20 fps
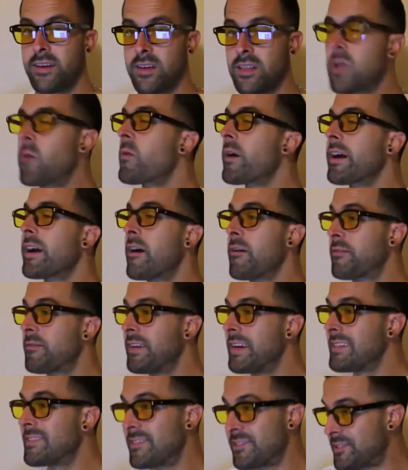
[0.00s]
Lowering our
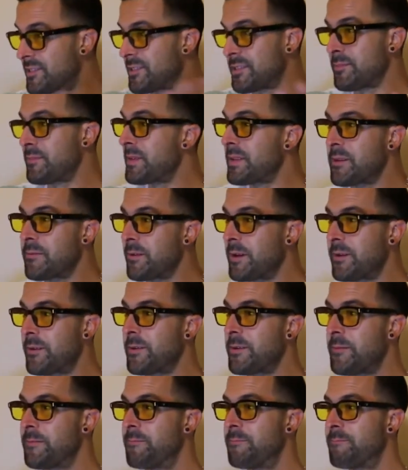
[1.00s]
fees is just something that we don't
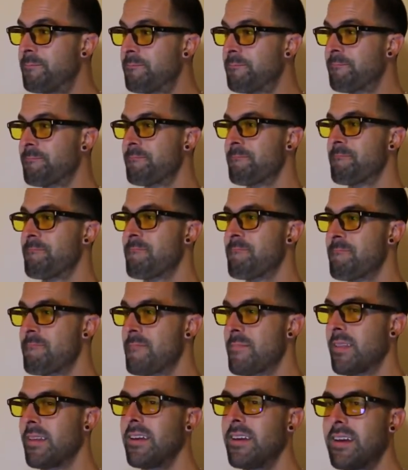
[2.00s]
do.
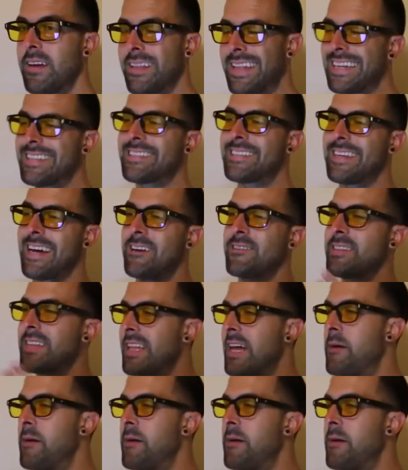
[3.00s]
That sounds a